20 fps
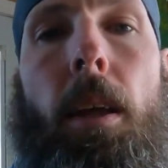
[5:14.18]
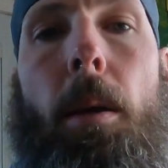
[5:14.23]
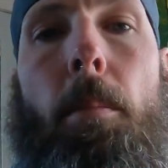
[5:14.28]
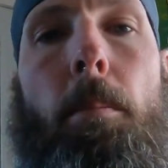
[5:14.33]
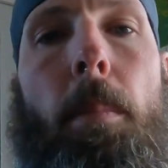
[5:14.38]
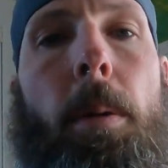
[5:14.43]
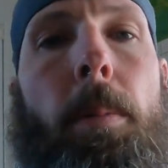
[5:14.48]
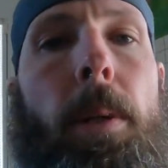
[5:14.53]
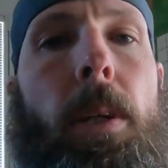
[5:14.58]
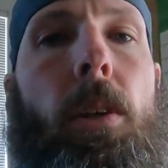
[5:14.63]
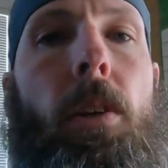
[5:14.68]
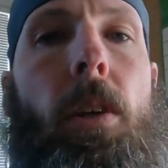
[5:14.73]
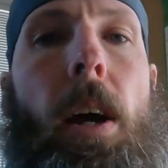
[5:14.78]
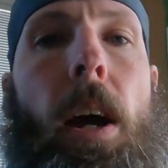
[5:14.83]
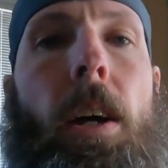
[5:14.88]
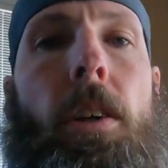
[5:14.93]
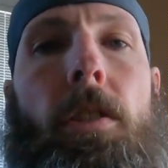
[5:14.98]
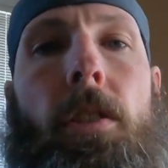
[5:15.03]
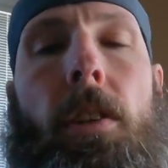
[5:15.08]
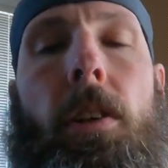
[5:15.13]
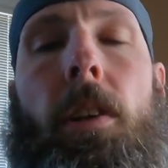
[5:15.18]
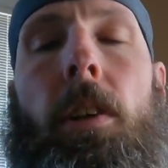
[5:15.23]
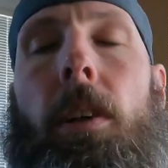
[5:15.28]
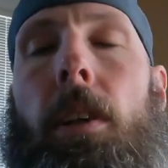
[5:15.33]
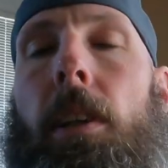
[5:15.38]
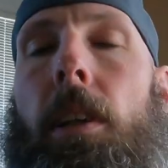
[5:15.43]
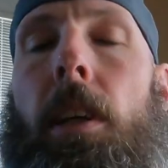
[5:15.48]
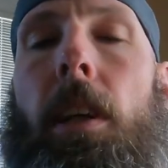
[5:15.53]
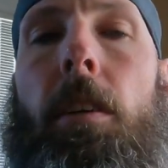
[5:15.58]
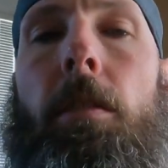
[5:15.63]
maybe you guys
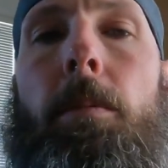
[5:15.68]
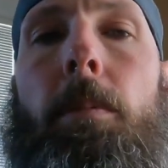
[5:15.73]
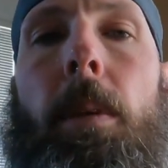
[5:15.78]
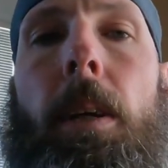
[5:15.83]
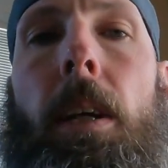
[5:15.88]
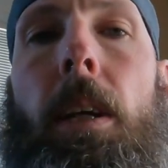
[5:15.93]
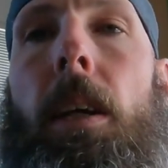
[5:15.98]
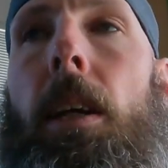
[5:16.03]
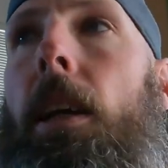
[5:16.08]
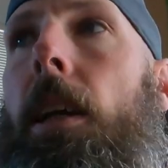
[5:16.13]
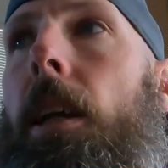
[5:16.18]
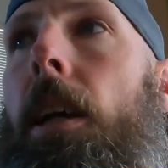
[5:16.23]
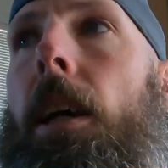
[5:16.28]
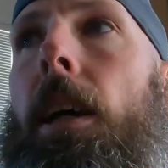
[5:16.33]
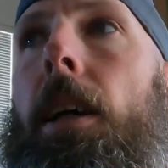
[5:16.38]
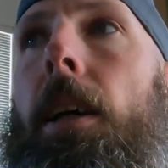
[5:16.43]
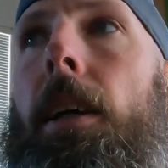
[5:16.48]
could give me